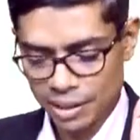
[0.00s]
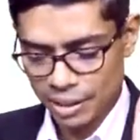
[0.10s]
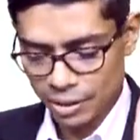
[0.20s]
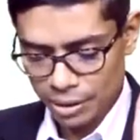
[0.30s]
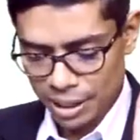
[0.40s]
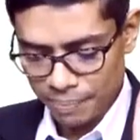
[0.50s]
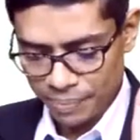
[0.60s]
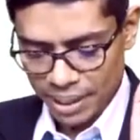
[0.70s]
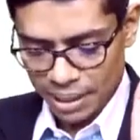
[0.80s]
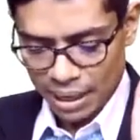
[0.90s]

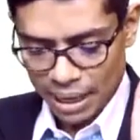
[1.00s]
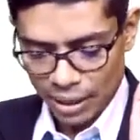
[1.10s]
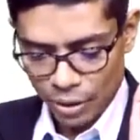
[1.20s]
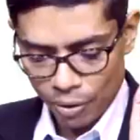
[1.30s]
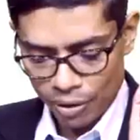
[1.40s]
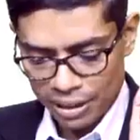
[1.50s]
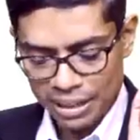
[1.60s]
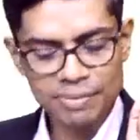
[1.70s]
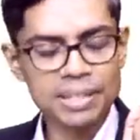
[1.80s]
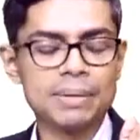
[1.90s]
serotonin and
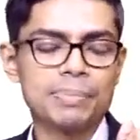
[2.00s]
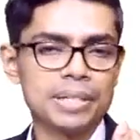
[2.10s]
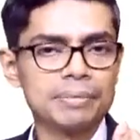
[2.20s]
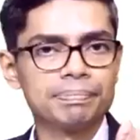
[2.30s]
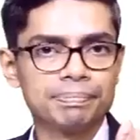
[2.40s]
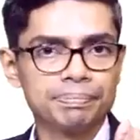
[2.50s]
norepinephrine.